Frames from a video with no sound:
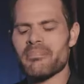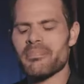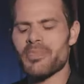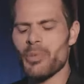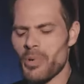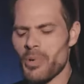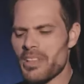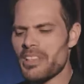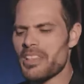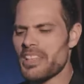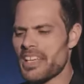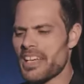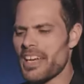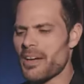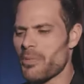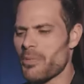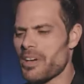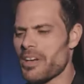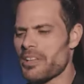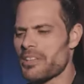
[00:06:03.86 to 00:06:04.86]
the one thing
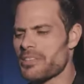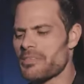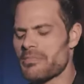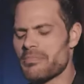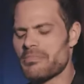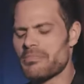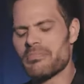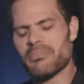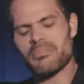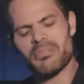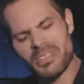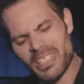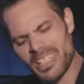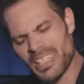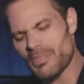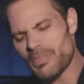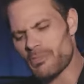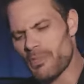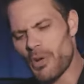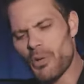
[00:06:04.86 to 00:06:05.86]
I want to
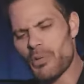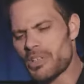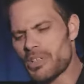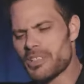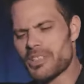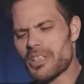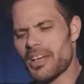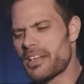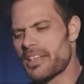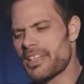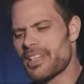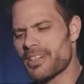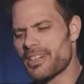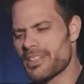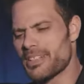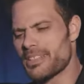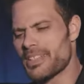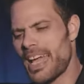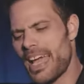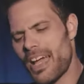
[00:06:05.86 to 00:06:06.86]
really focus on here
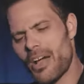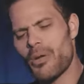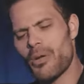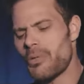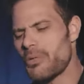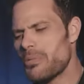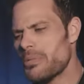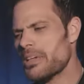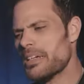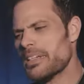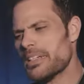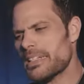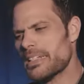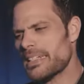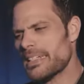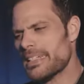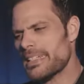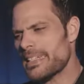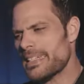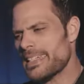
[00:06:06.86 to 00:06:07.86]
is, how
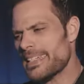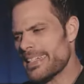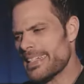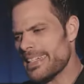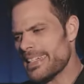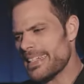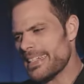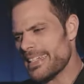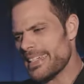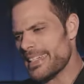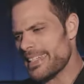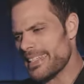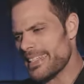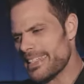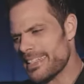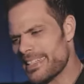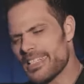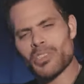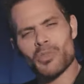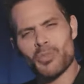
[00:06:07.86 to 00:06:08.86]

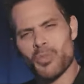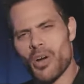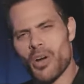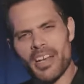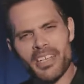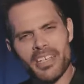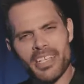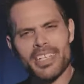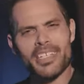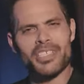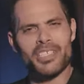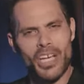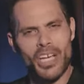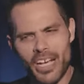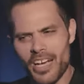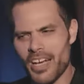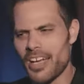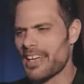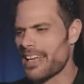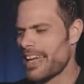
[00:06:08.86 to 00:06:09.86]
does one get
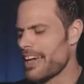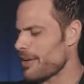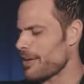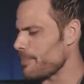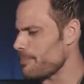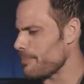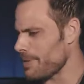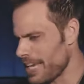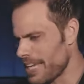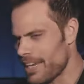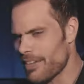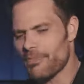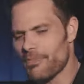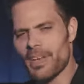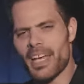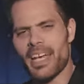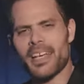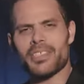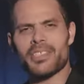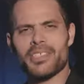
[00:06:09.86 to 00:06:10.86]
taught how to
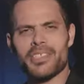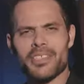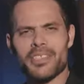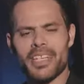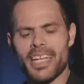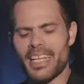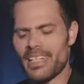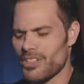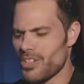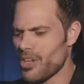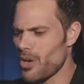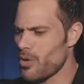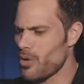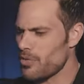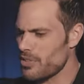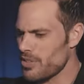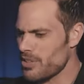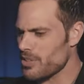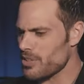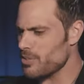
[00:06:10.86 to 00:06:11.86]
manifest and
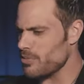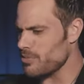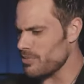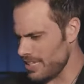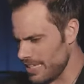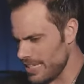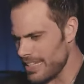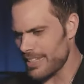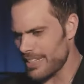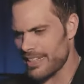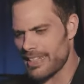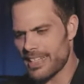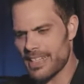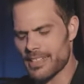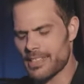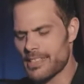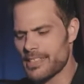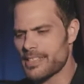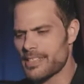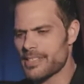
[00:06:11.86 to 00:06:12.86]
know their
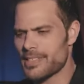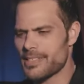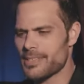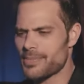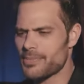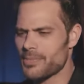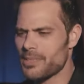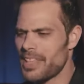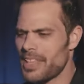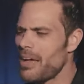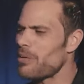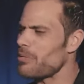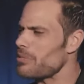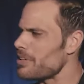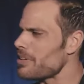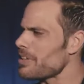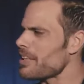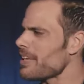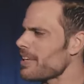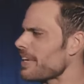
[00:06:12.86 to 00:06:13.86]
uniqueness without
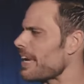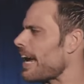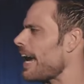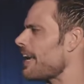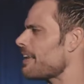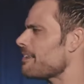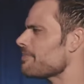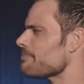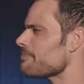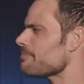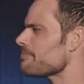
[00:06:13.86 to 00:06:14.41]
looking at